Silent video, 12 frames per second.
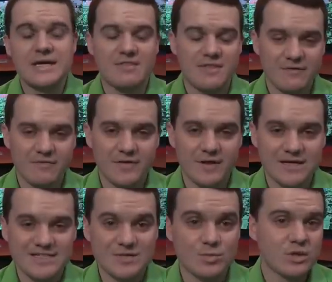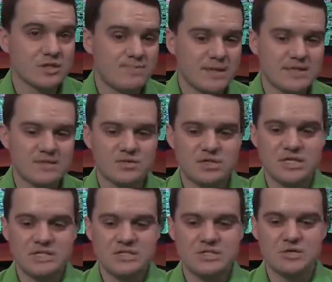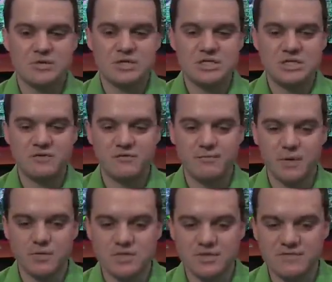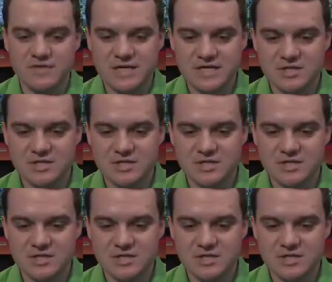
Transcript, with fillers: Thankfully, like I said, we're expecting those chances to continue for most of the day.